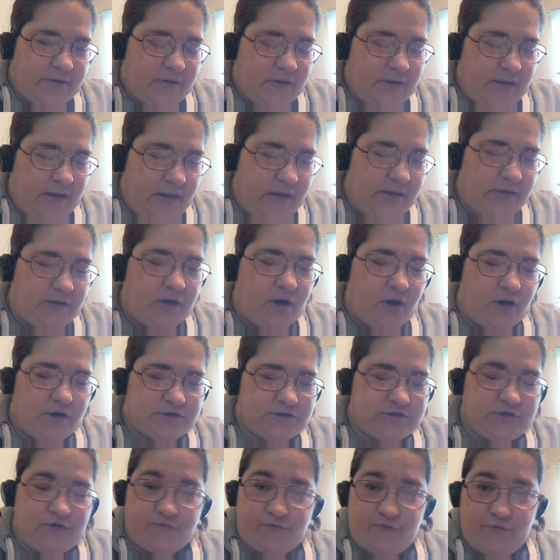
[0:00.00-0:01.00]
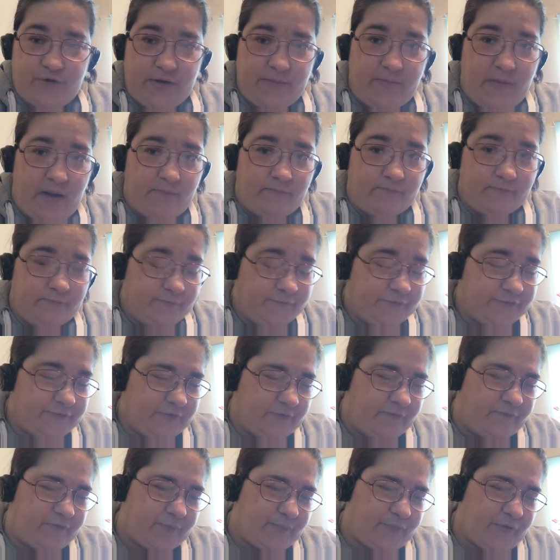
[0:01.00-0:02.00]
He lasted 3 months
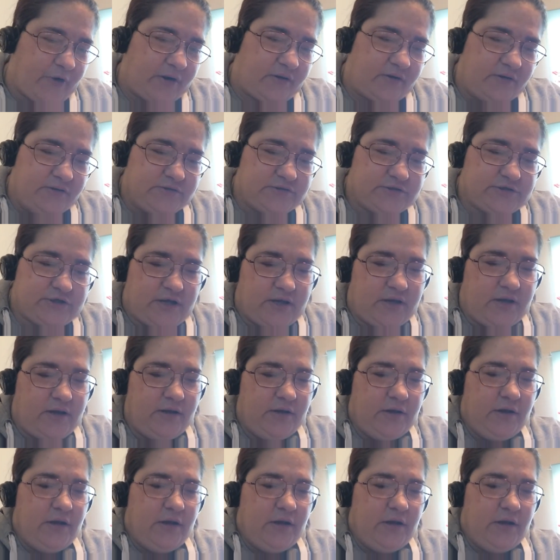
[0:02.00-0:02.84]
of the pregnancy.